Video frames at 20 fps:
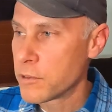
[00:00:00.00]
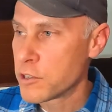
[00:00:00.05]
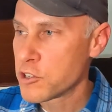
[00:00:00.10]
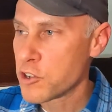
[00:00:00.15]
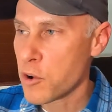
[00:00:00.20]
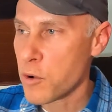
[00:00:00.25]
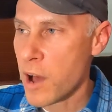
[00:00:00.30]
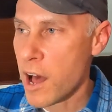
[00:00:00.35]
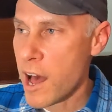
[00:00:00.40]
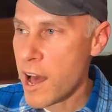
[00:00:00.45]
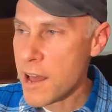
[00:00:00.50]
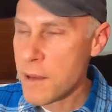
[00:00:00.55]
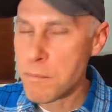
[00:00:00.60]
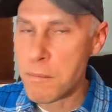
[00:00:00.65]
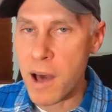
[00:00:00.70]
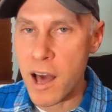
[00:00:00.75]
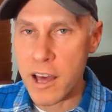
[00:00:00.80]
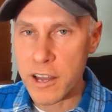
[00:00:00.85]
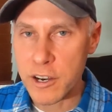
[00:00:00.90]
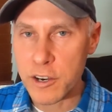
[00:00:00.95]
so I
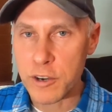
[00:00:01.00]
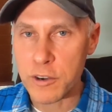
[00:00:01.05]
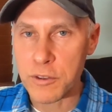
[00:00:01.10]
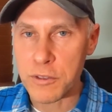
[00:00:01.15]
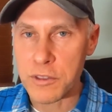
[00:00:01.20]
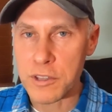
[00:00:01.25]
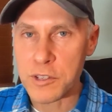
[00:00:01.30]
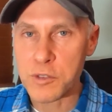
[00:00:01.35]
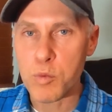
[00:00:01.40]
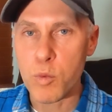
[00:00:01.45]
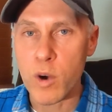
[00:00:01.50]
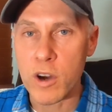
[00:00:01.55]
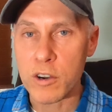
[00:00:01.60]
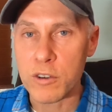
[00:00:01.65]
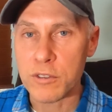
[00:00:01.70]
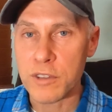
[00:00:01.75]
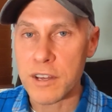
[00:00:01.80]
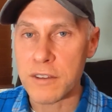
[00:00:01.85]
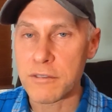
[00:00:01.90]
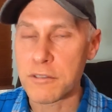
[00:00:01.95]
monitored this
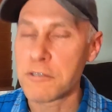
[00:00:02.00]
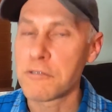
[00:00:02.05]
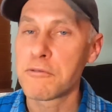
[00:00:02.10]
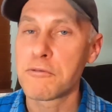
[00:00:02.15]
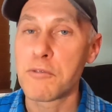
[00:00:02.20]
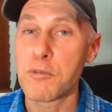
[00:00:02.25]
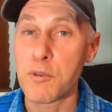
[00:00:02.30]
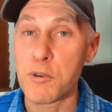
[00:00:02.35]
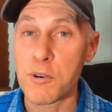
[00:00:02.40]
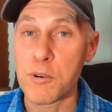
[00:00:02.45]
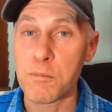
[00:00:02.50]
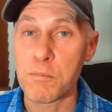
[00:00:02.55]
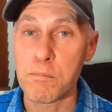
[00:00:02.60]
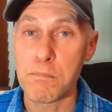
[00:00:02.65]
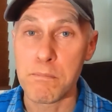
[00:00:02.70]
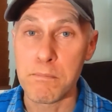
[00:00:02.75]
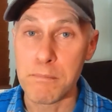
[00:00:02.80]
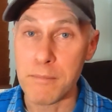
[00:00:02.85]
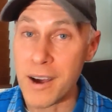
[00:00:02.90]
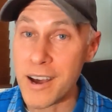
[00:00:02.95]
water level for
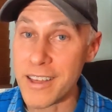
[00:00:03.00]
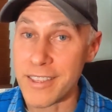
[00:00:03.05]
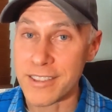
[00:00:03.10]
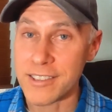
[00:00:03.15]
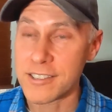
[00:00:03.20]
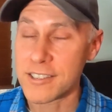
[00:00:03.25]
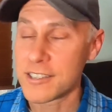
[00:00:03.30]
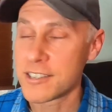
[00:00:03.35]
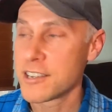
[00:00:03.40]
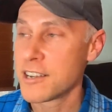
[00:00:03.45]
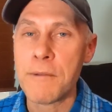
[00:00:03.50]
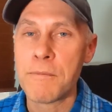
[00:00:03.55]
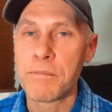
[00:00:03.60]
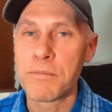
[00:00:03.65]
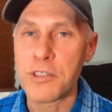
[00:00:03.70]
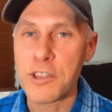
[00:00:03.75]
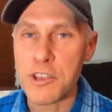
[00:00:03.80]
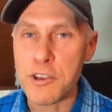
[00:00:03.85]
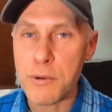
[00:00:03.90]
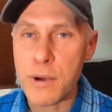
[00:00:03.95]
months.
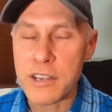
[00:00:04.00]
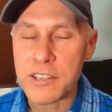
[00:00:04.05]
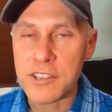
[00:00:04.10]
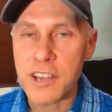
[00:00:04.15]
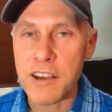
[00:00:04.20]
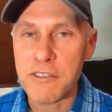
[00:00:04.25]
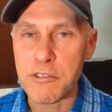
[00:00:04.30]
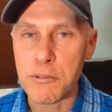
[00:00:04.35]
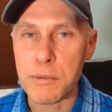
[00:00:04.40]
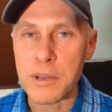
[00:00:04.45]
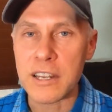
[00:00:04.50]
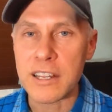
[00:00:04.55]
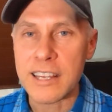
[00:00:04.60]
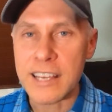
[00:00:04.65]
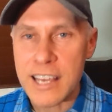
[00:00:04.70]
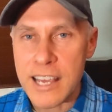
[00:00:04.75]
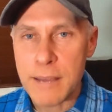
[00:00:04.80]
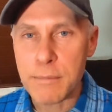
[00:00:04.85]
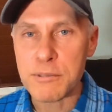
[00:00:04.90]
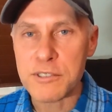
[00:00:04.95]
The US government
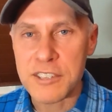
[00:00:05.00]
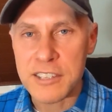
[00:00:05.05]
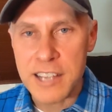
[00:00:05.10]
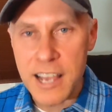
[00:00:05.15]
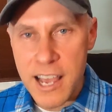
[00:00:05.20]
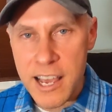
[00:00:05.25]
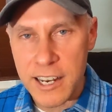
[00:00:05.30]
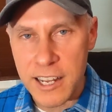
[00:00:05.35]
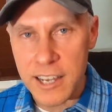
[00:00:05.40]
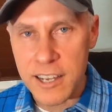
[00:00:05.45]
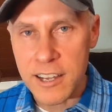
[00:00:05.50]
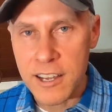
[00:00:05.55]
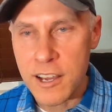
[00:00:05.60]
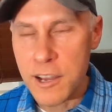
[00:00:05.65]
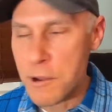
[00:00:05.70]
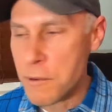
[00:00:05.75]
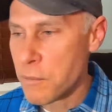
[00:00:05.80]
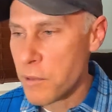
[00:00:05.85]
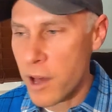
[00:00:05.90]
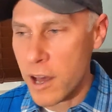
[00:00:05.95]
keeps data
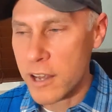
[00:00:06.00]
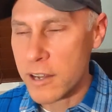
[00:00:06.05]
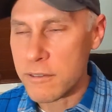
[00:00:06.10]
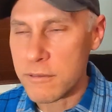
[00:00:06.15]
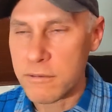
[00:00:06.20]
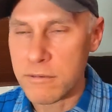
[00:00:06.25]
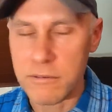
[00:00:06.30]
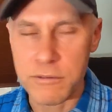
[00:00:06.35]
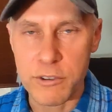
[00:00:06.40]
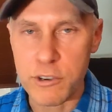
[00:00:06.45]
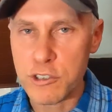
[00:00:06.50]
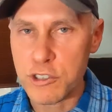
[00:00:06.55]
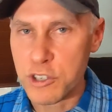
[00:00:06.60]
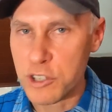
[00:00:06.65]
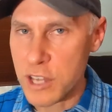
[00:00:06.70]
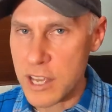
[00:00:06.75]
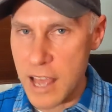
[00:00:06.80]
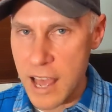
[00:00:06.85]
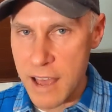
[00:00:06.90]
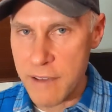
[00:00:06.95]
on
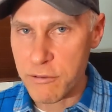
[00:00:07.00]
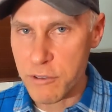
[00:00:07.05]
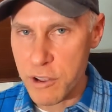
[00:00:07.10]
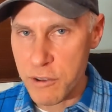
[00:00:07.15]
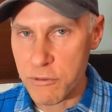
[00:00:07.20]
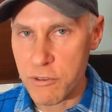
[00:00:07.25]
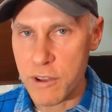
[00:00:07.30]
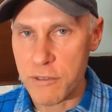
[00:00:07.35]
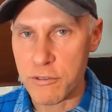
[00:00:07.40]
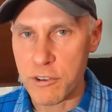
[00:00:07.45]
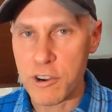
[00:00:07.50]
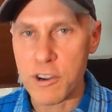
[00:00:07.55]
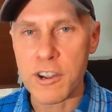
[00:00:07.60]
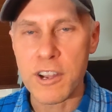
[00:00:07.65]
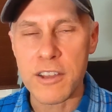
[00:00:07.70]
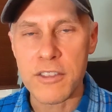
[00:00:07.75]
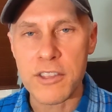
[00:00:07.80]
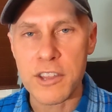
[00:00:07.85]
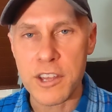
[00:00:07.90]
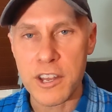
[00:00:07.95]
virtually every river
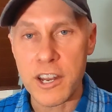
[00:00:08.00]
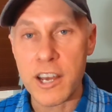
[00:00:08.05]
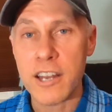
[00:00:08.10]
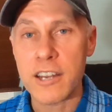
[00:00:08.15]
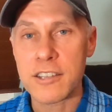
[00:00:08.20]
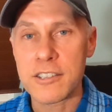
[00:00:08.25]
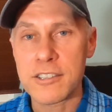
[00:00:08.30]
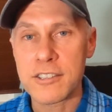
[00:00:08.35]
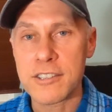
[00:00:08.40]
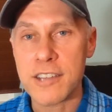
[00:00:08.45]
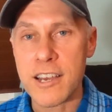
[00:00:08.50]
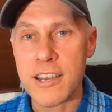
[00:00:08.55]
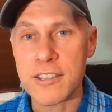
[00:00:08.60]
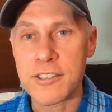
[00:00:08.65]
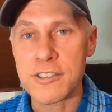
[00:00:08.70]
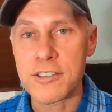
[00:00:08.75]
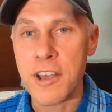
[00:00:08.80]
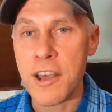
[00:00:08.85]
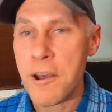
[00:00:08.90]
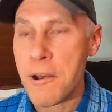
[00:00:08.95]
in the United
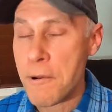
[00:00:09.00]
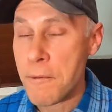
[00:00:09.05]
States.